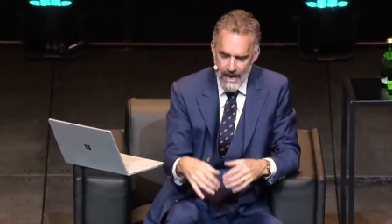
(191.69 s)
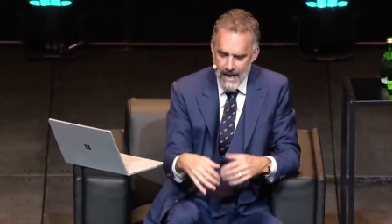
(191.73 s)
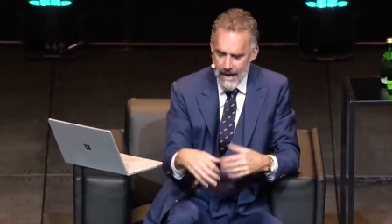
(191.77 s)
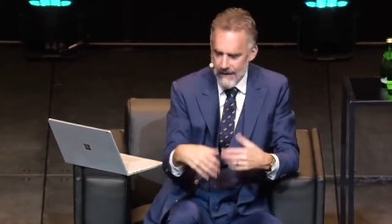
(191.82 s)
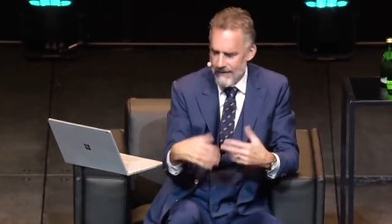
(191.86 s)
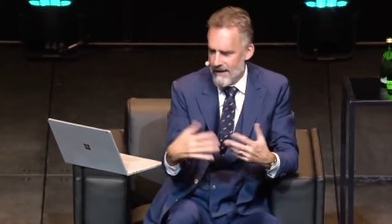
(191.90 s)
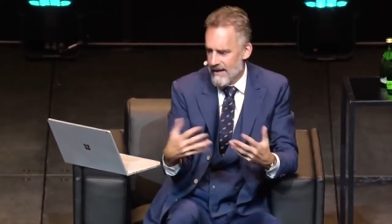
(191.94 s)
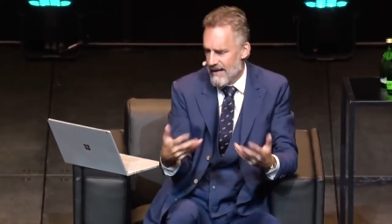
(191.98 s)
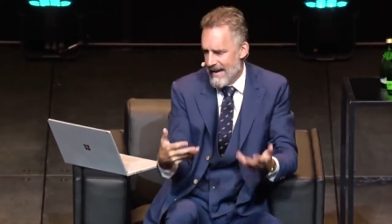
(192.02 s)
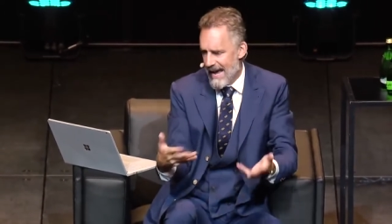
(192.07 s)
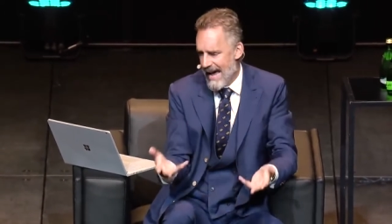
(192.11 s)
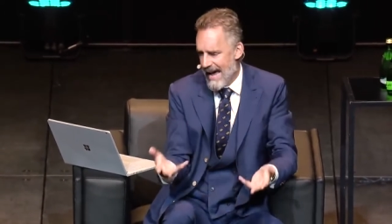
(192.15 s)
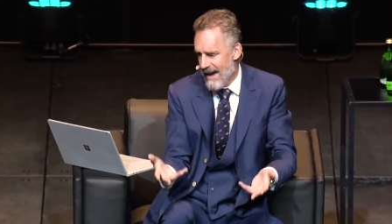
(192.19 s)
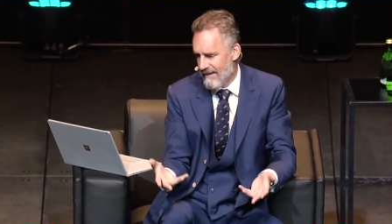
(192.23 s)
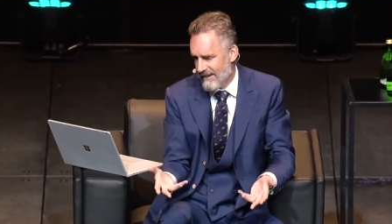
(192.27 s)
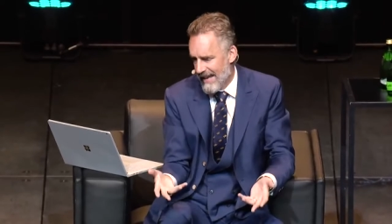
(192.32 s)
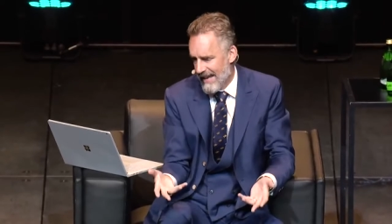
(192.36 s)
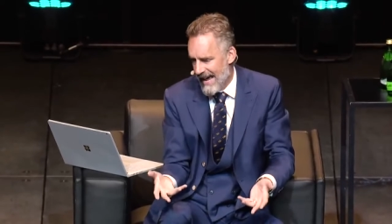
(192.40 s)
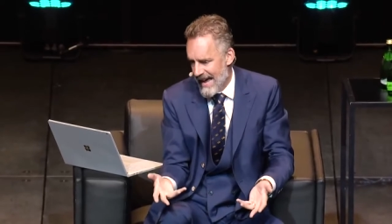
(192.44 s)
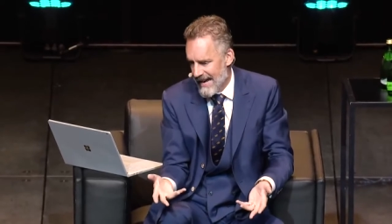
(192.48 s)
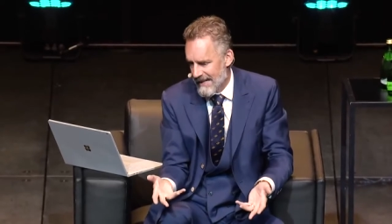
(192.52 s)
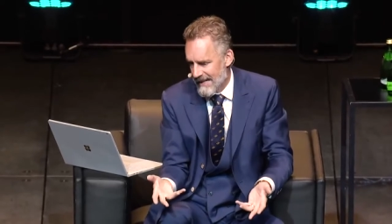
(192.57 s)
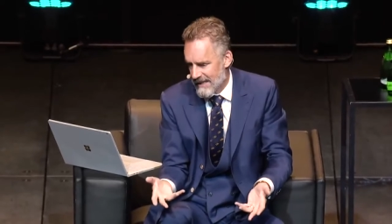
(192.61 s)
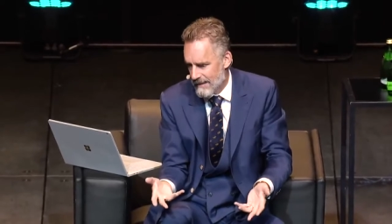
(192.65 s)
and then you have
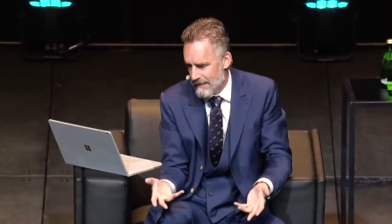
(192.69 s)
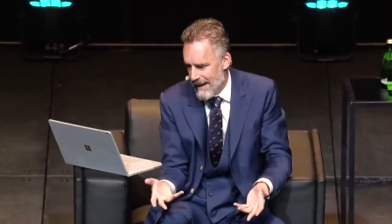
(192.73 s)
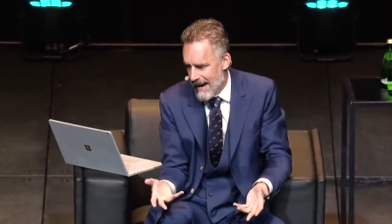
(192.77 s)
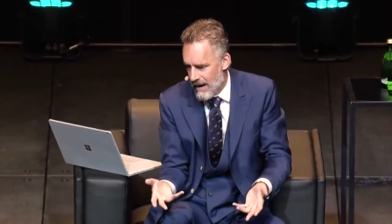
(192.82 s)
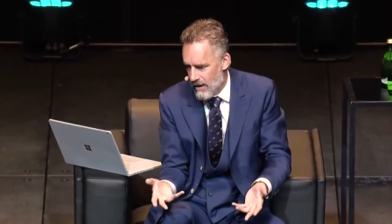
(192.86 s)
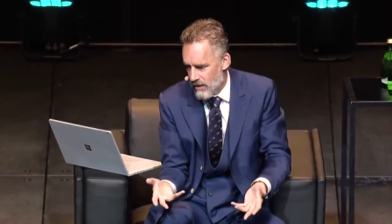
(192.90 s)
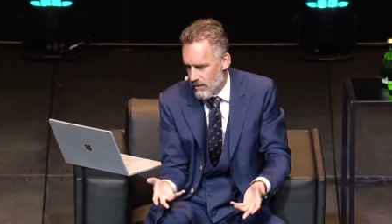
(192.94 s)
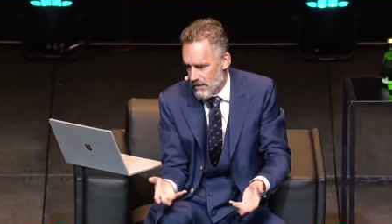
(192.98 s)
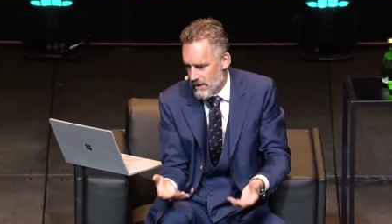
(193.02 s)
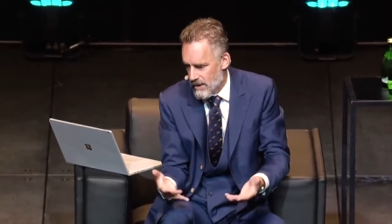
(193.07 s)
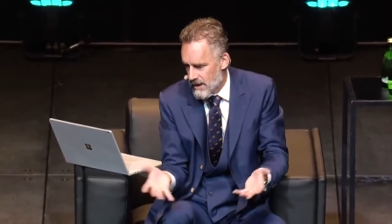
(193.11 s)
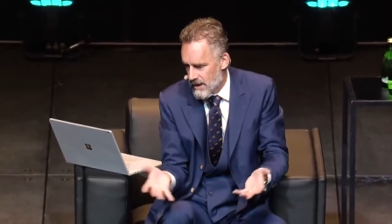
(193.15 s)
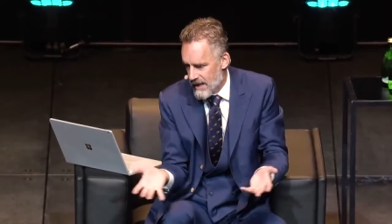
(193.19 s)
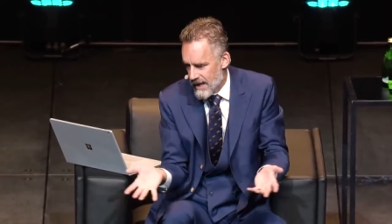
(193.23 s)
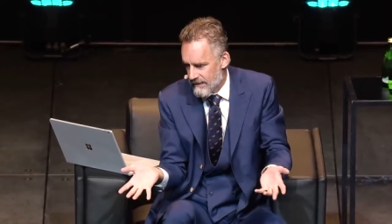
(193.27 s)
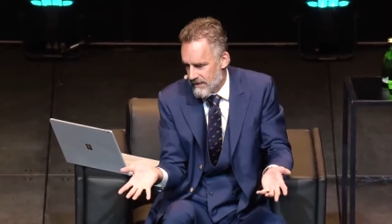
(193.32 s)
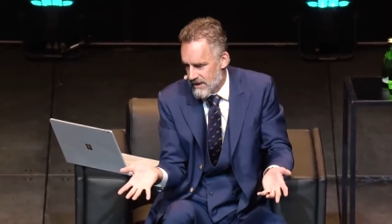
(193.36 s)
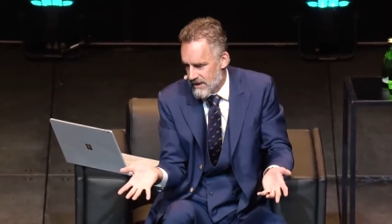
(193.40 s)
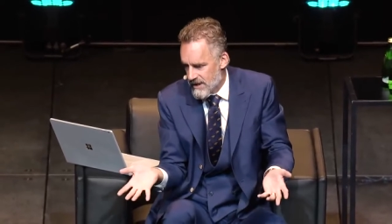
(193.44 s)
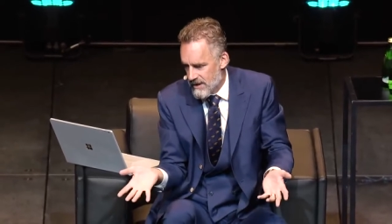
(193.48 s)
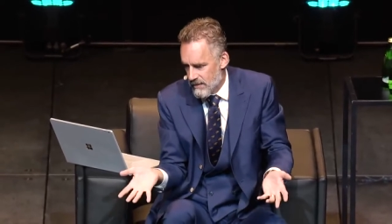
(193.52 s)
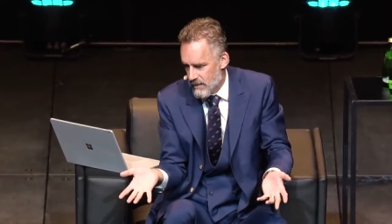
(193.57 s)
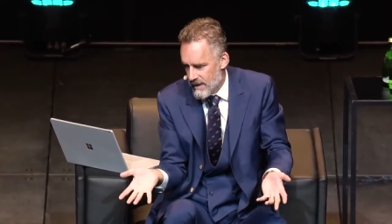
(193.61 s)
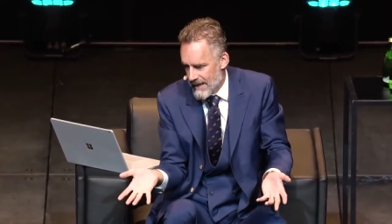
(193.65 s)
to act them out, and you have
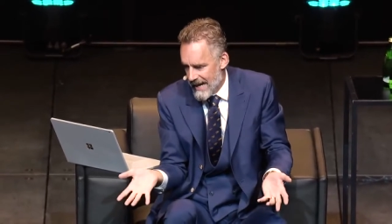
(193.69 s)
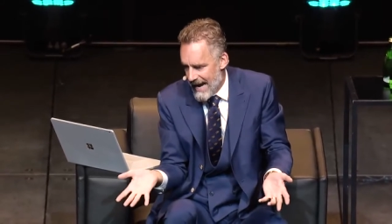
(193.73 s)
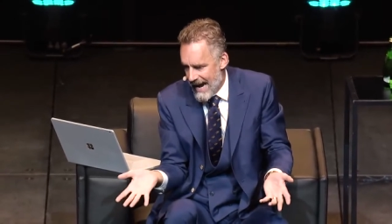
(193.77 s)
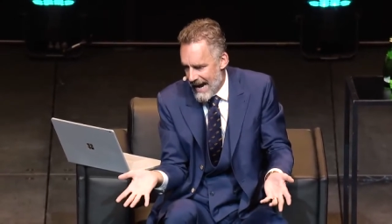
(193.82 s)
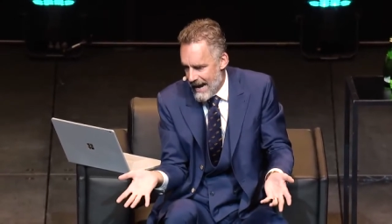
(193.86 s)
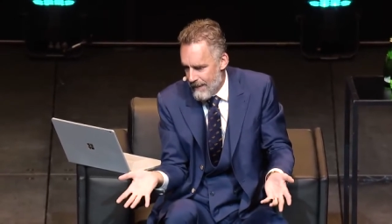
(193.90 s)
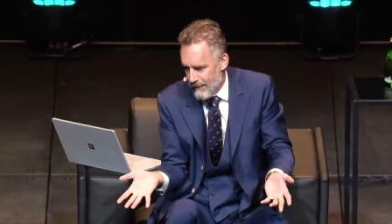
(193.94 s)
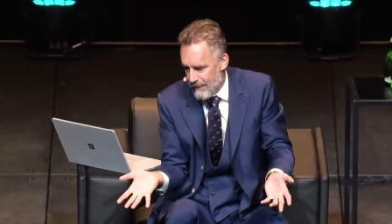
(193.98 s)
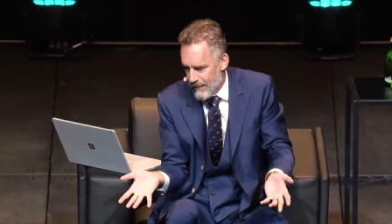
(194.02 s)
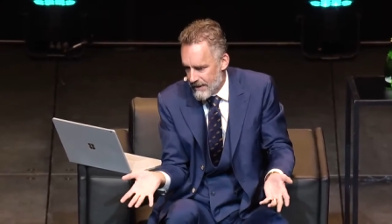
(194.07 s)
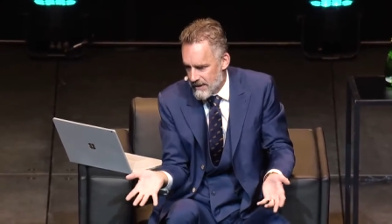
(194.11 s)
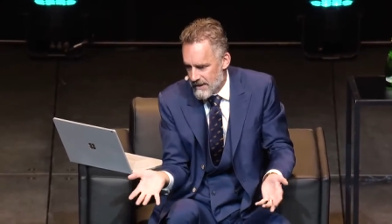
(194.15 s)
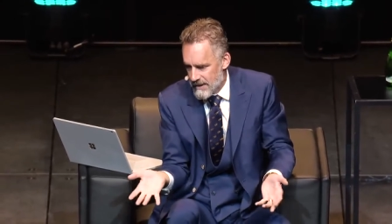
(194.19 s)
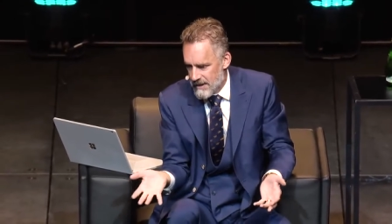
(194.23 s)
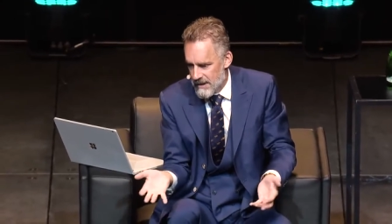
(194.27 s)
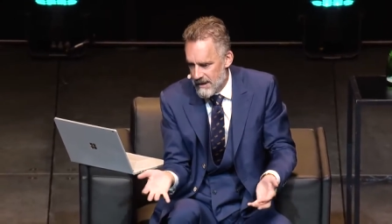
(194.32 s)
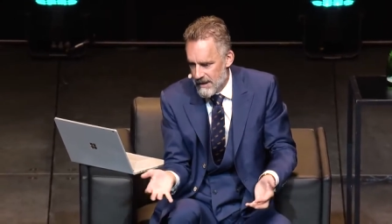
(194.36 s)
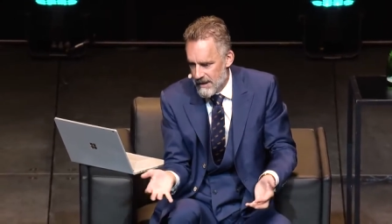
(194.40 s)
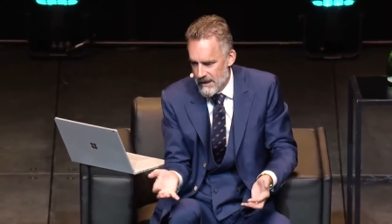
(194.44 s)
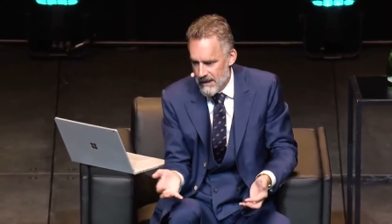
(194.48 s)
to see what happens.